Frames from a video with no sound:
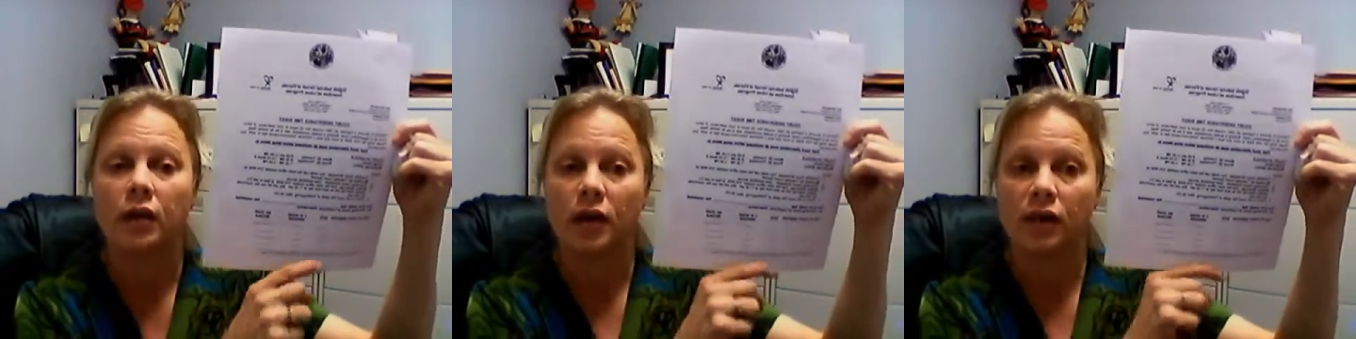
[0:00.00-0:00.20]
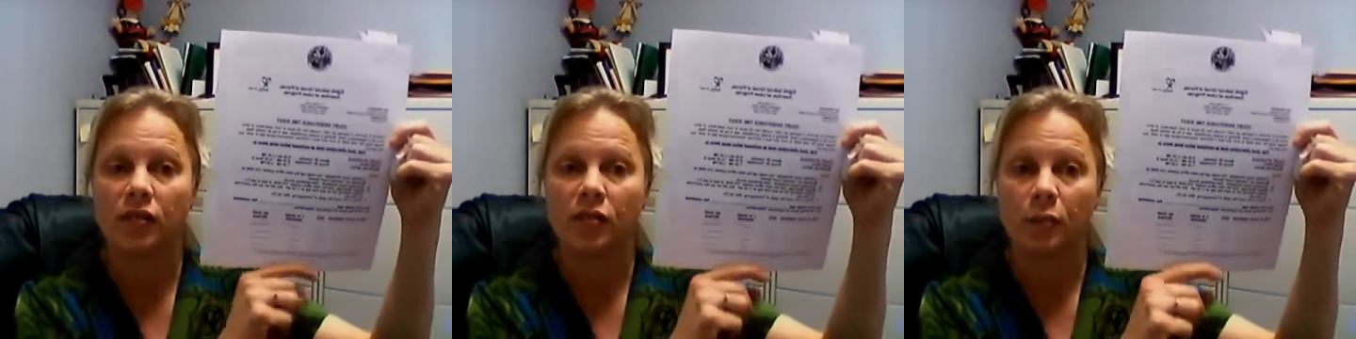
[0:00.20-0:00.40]

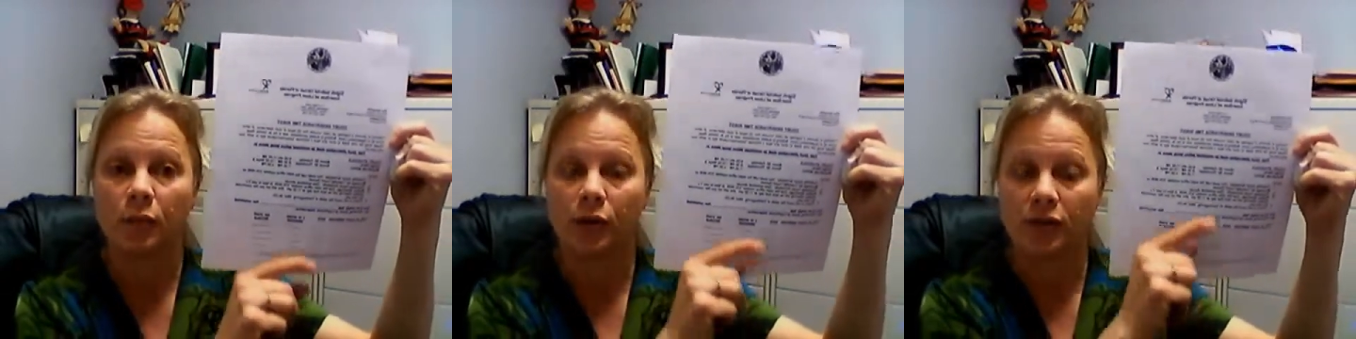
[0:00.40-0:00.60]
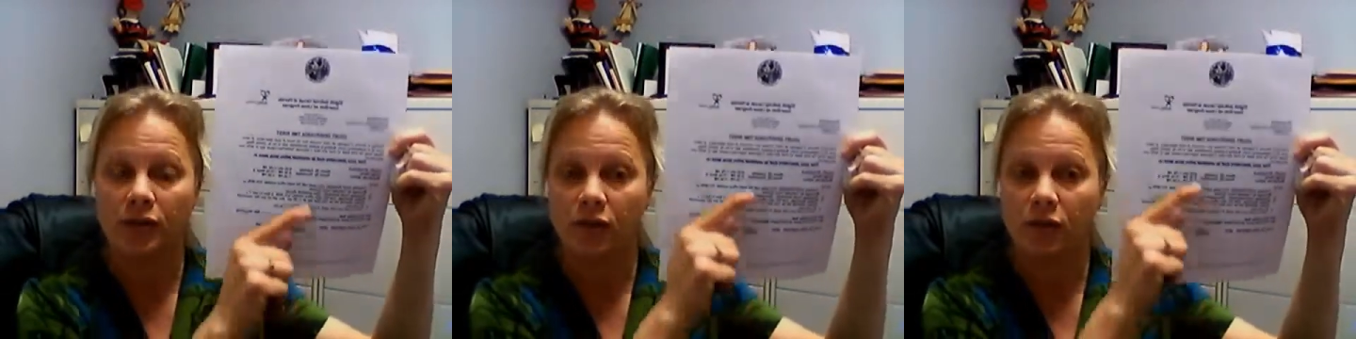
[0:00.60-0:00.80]
It's
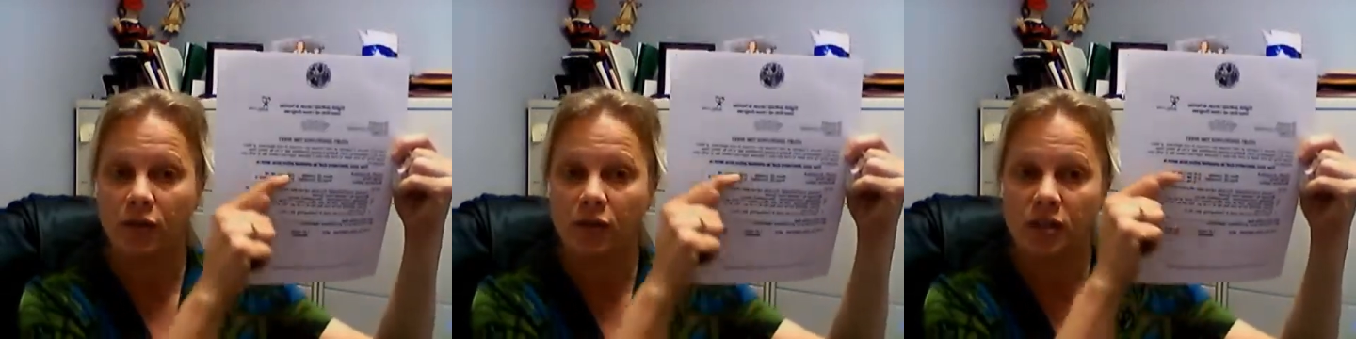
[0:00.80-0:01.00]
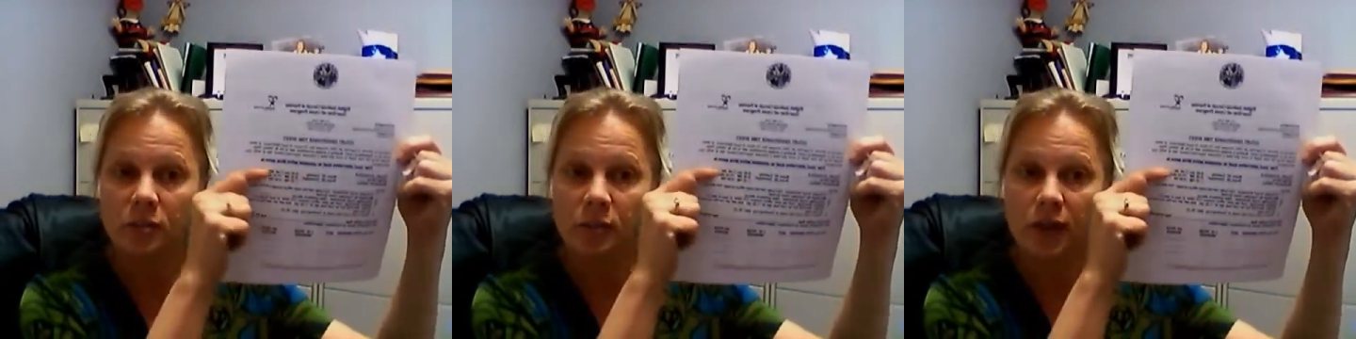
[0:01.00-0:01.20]
pretty
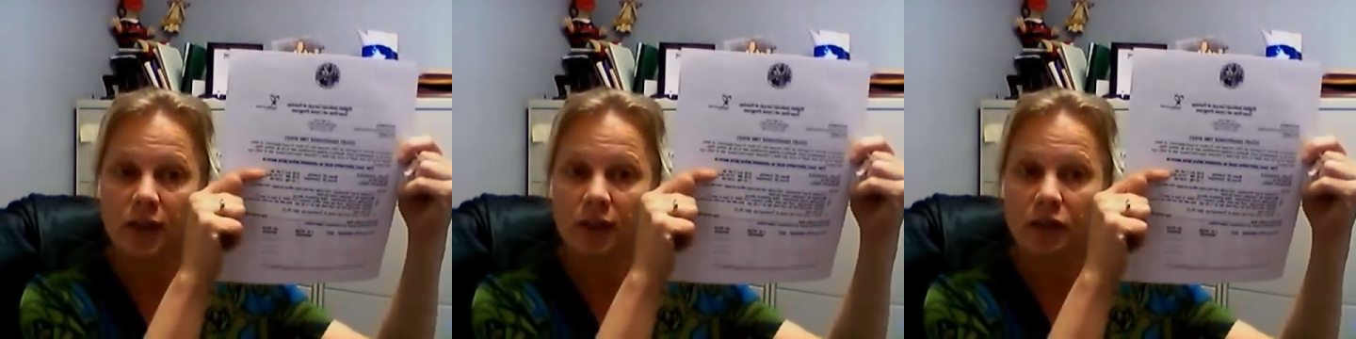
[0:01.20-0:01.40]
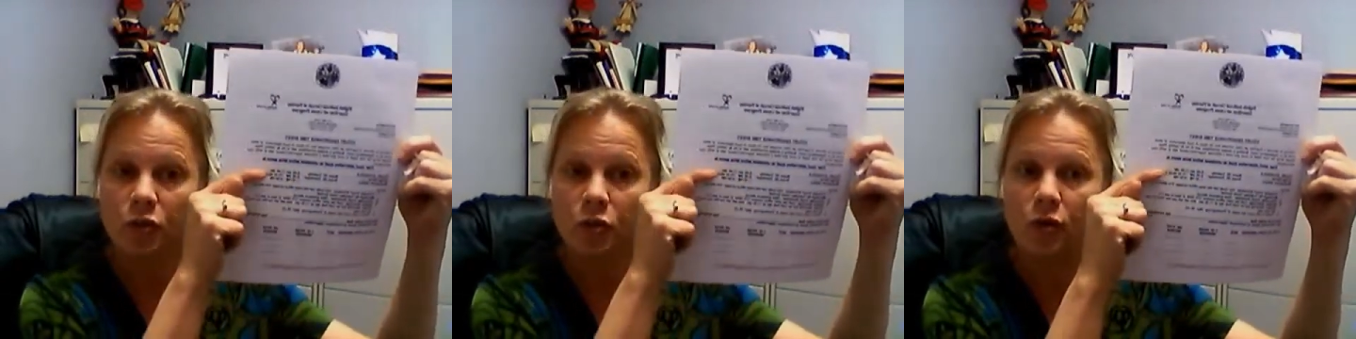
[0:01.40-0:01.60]

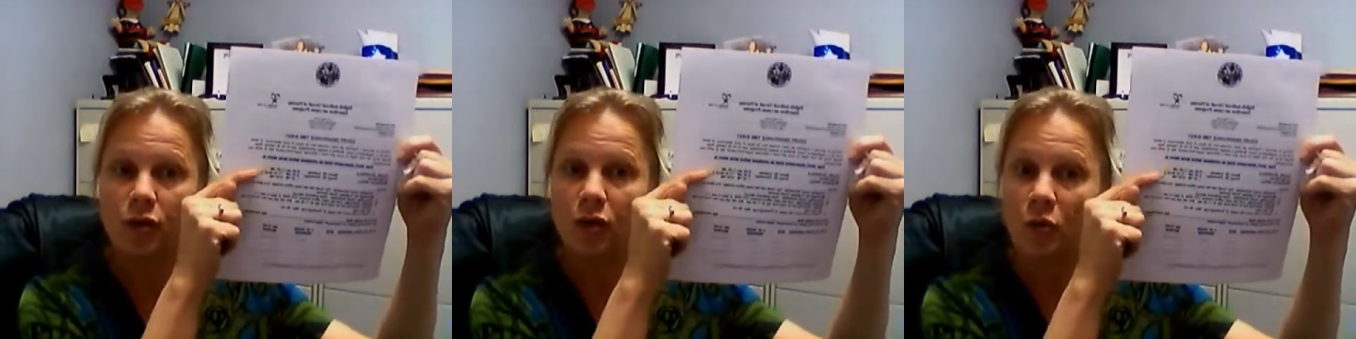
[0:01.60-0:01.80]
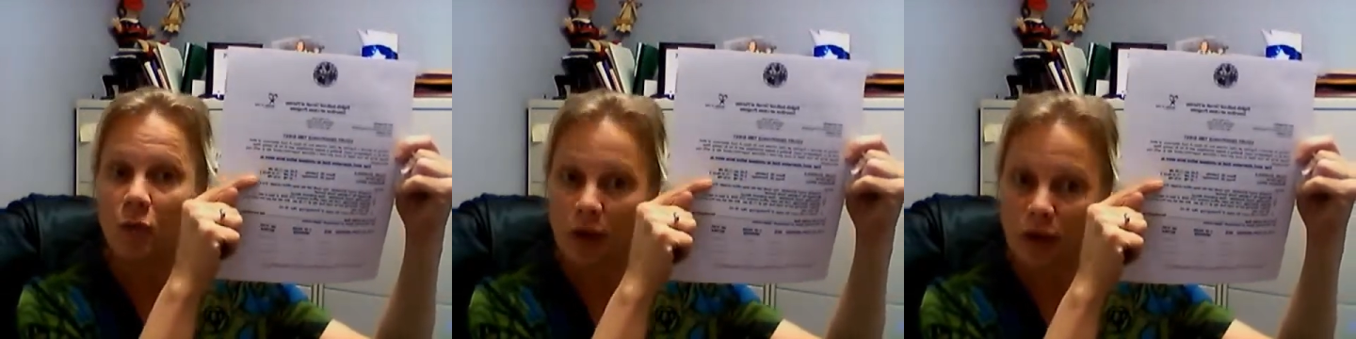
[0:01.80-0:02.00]
self-explanatory
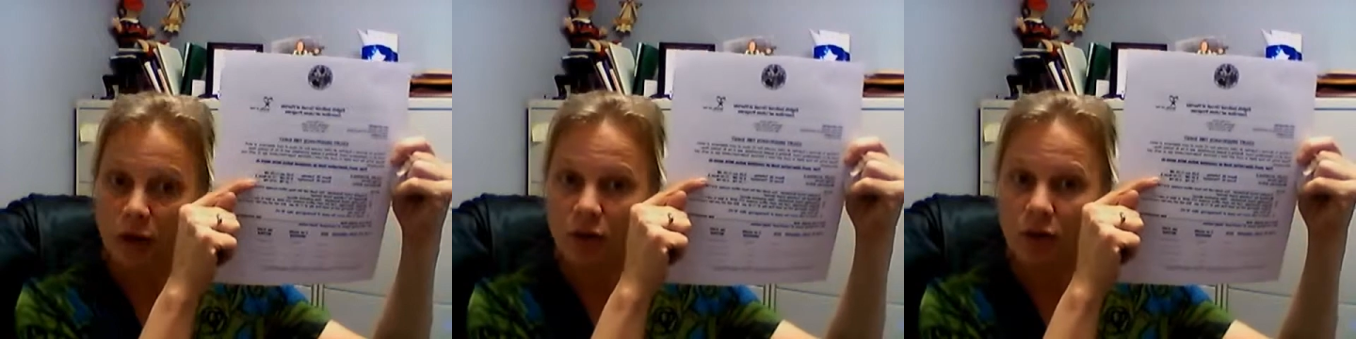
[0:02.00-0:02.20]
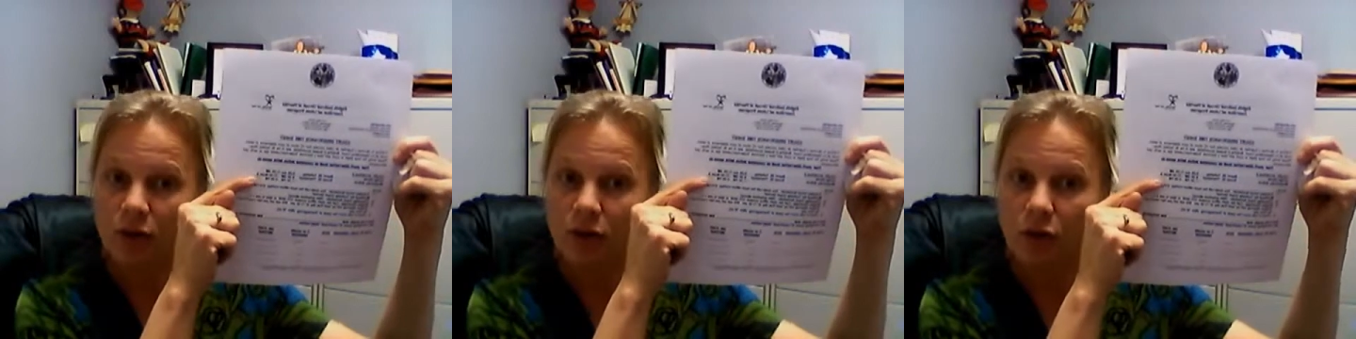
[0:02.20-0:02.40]
of when
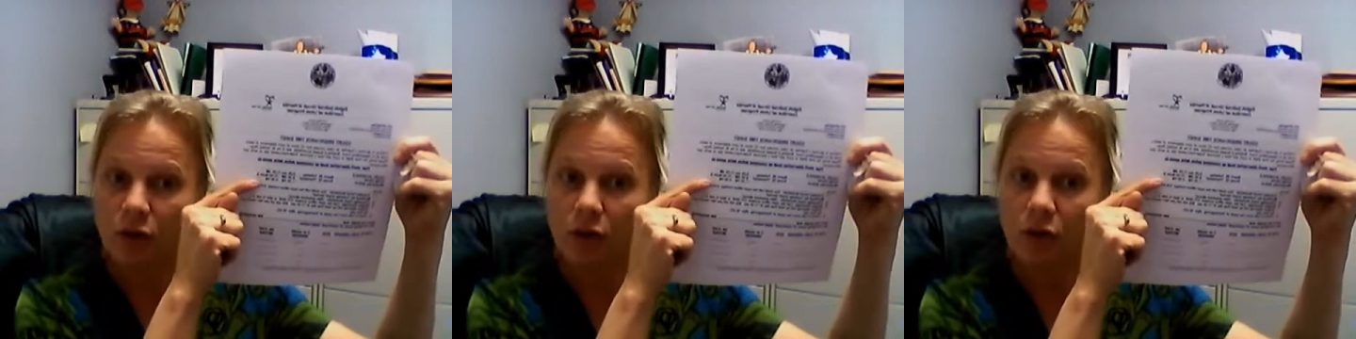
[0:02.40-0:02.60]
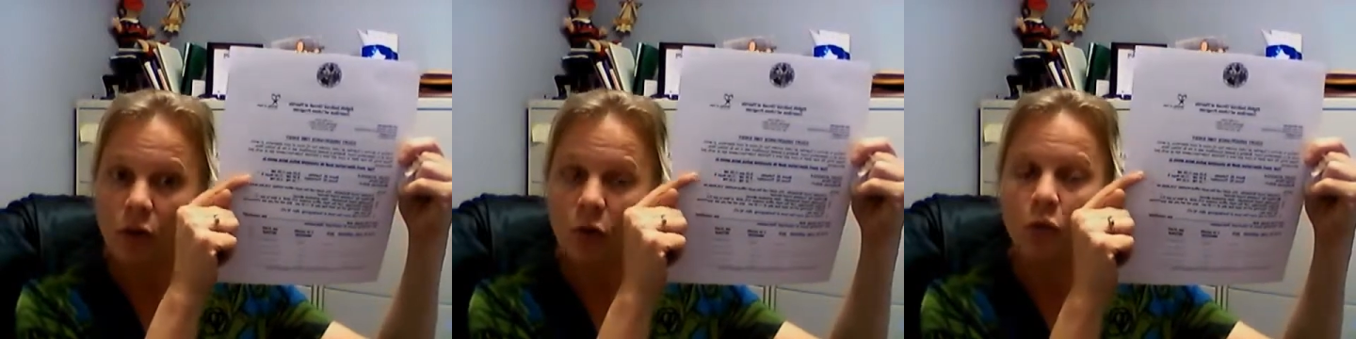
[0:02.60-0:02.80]
you can go
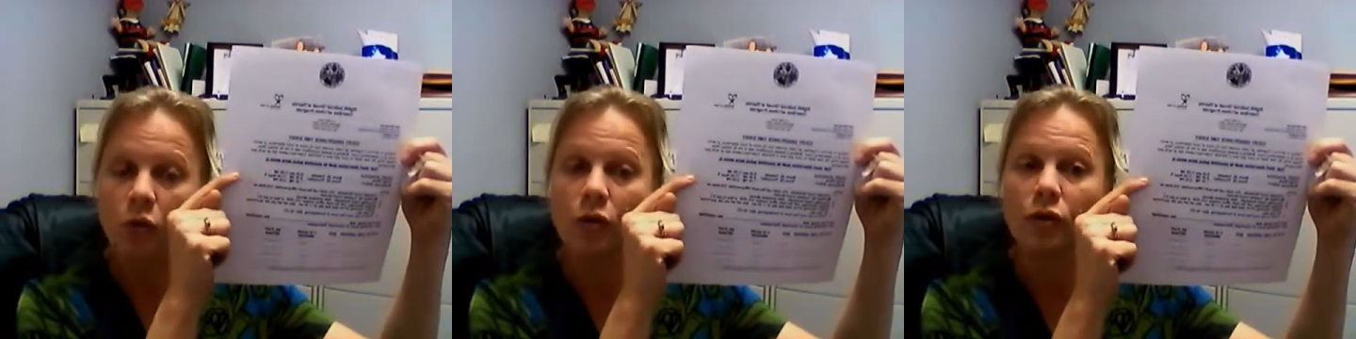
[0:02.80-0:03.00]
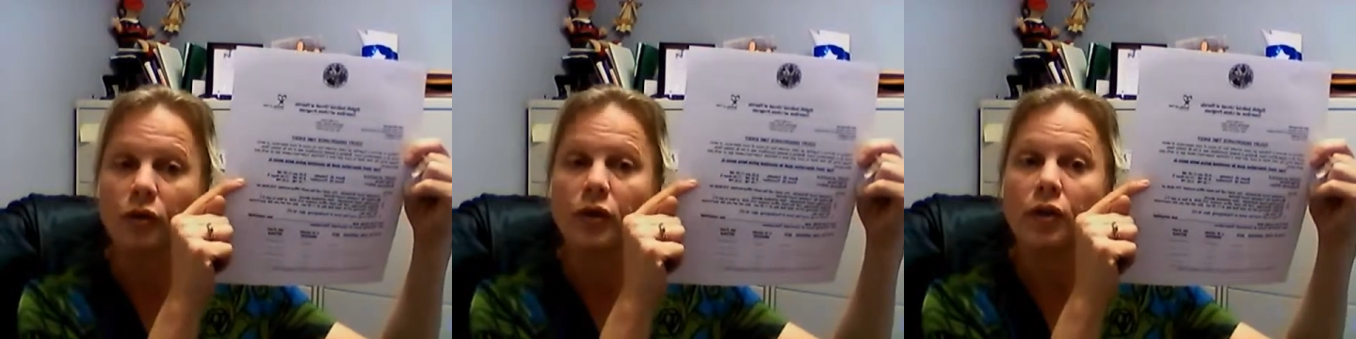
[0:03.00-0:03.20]
to
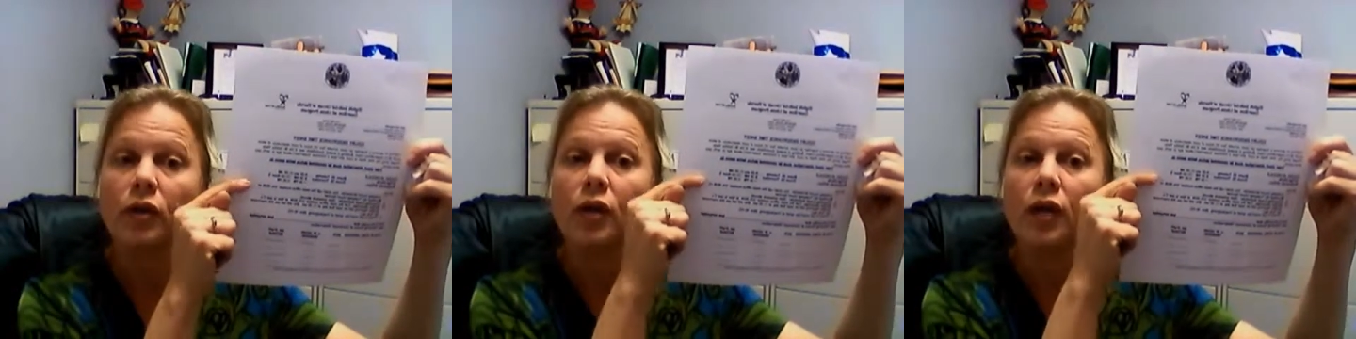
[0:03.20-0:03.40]
court